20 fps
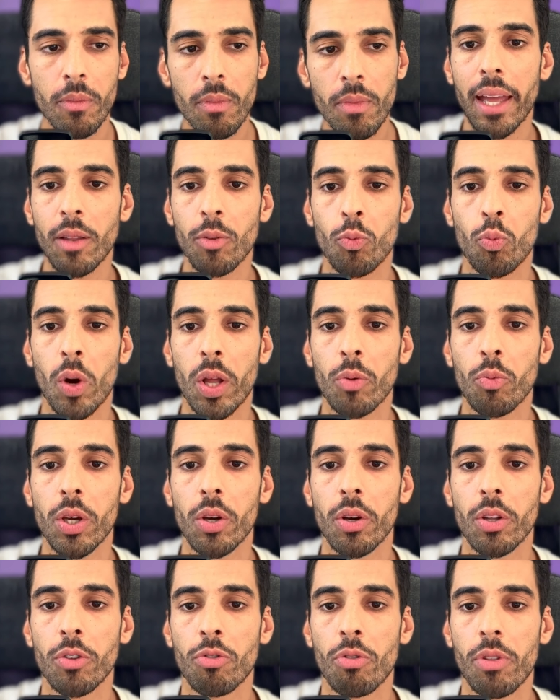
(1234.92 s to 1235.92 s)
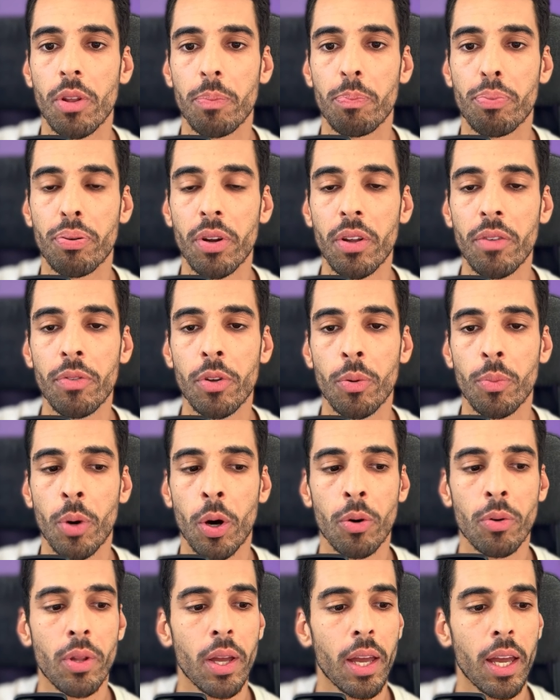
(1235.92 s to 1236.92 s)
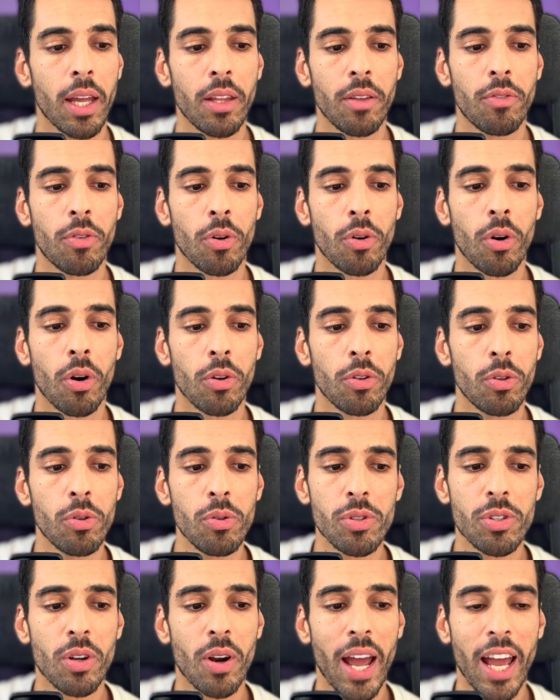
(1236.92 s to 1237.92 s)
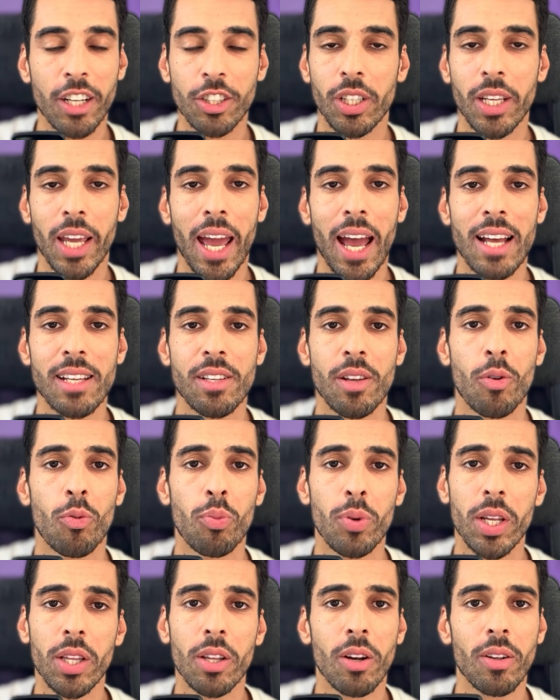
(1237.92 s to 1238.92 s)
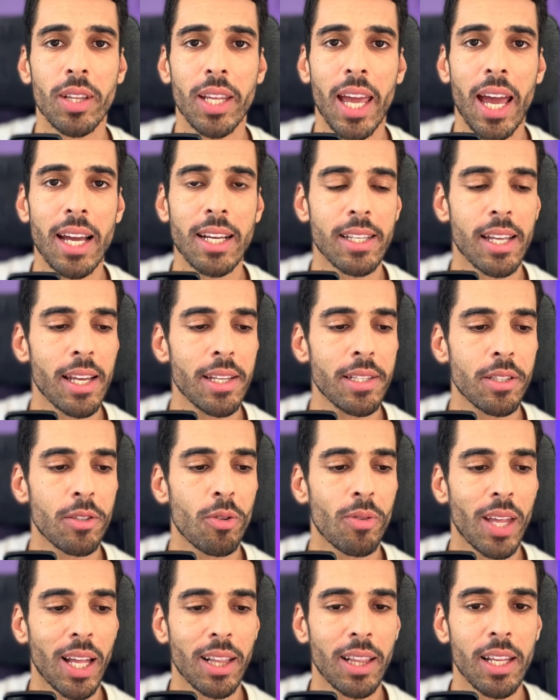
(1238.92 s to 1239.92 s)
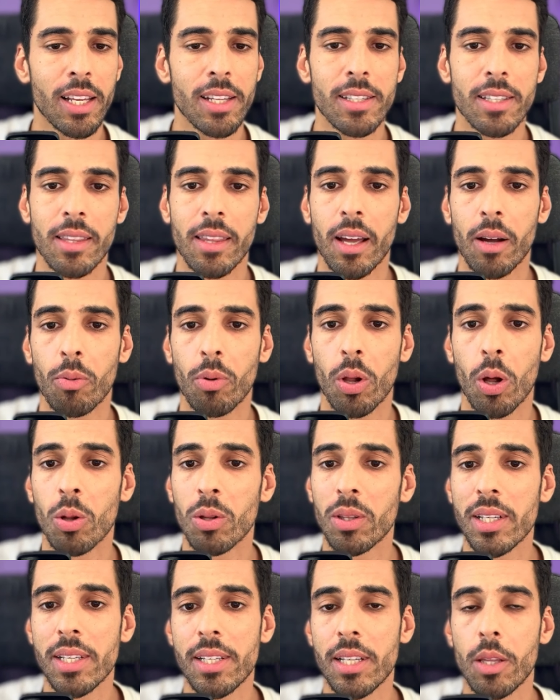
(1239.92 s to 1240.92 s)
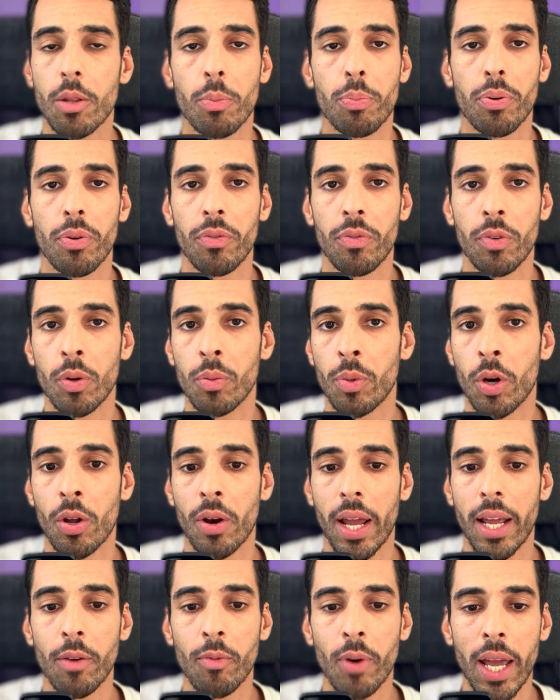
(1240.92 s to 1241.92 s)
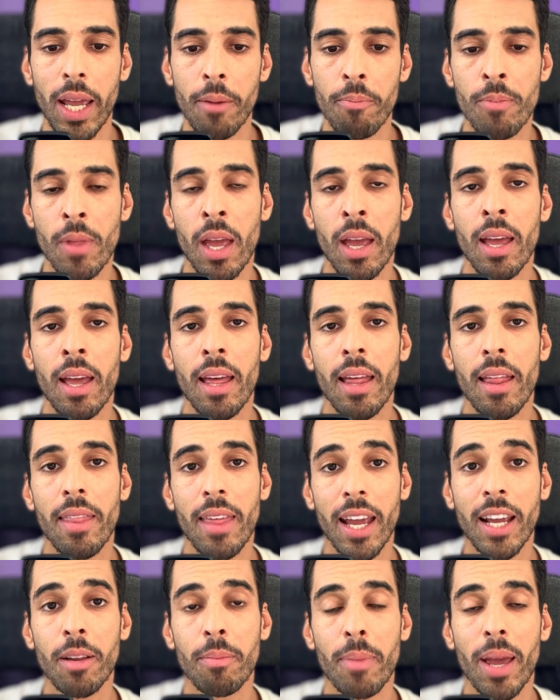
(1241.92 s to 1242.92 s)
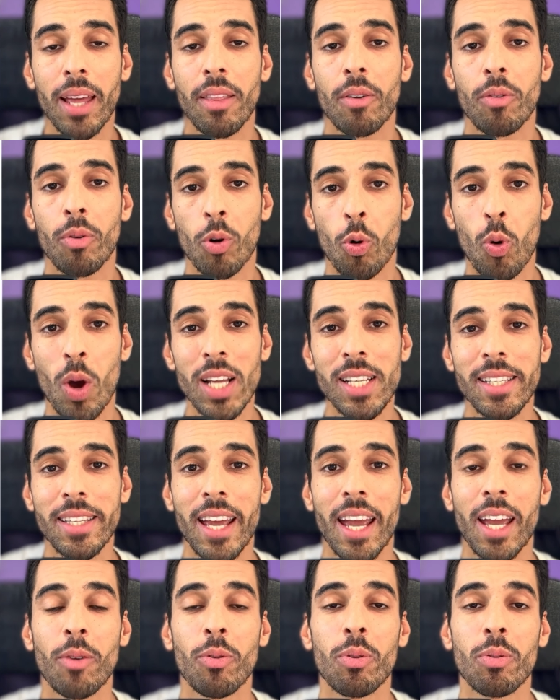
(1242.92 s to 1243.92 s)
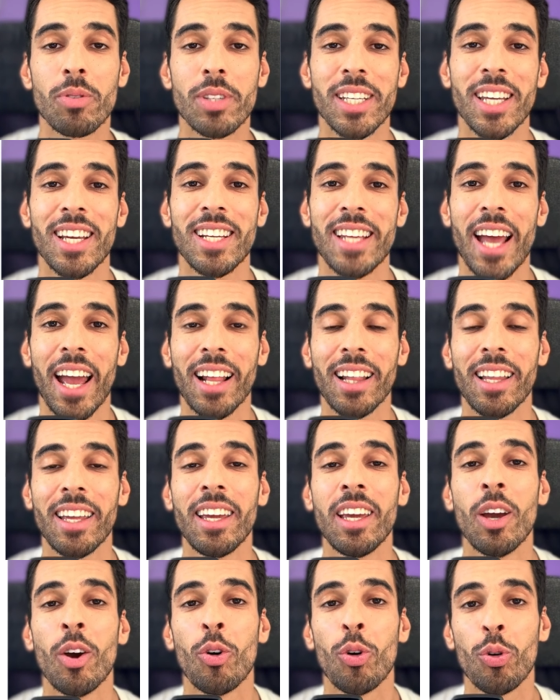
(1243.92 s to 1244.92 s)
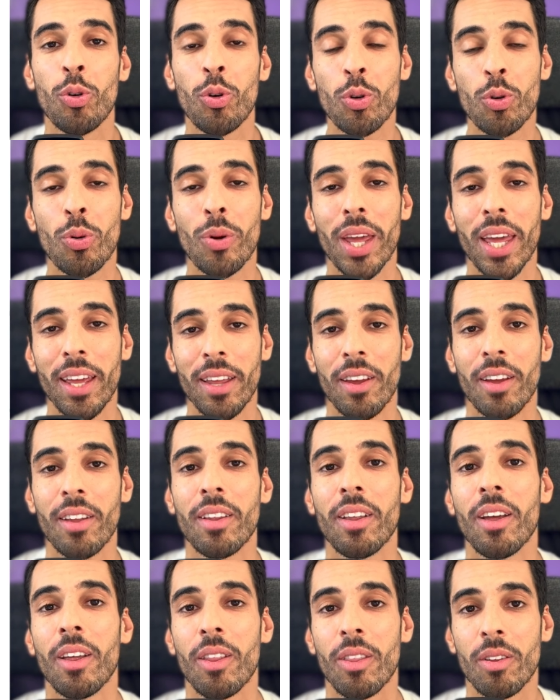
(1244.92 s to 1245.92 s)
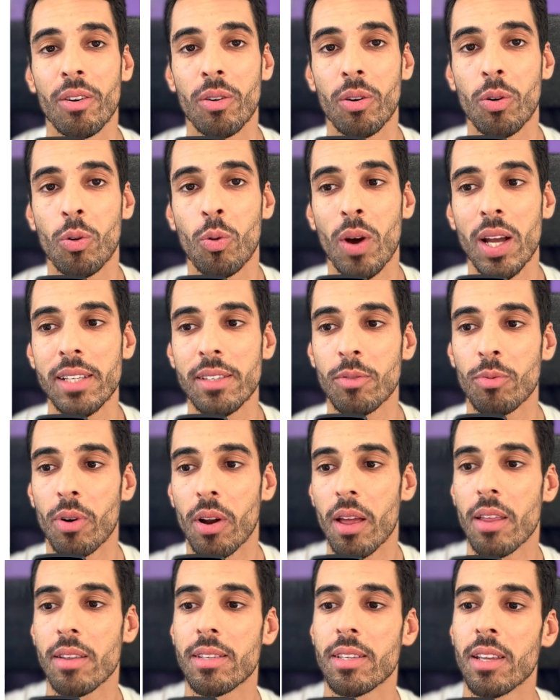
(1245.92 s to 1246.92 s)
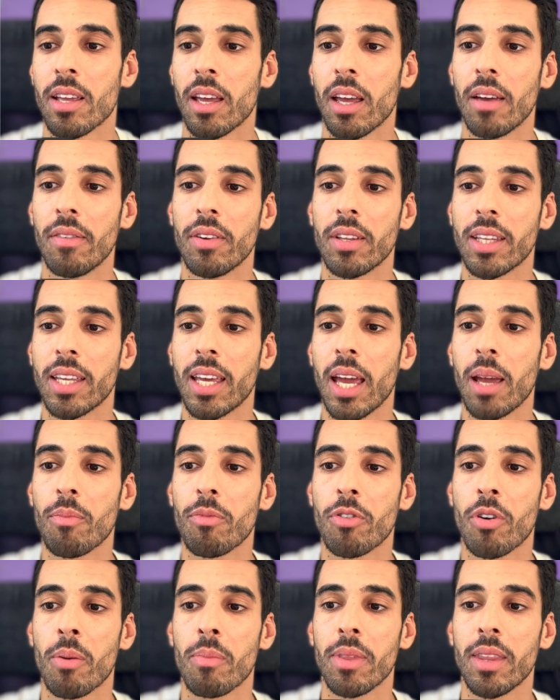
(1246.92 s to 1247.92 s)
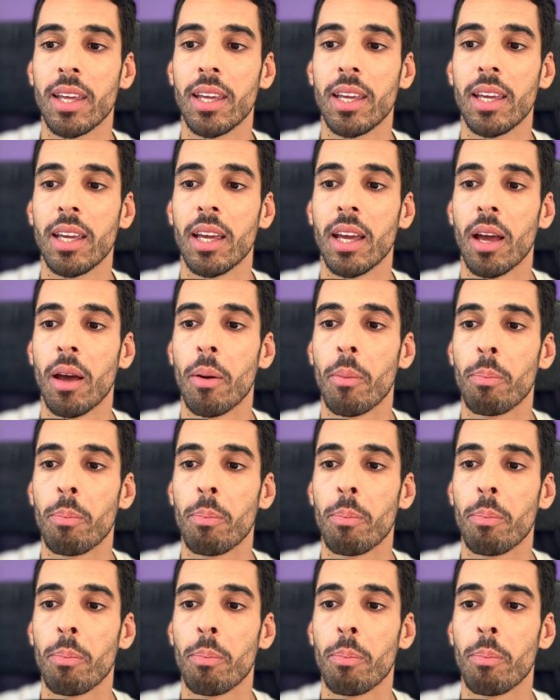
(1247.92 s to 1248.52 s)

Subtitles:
And when we go into the preview mode, and if your user actually has read-only access to that list, they'll only see the preview mode anyway, they can make their request and we'll see exactly who created the request. Whereas if it came from the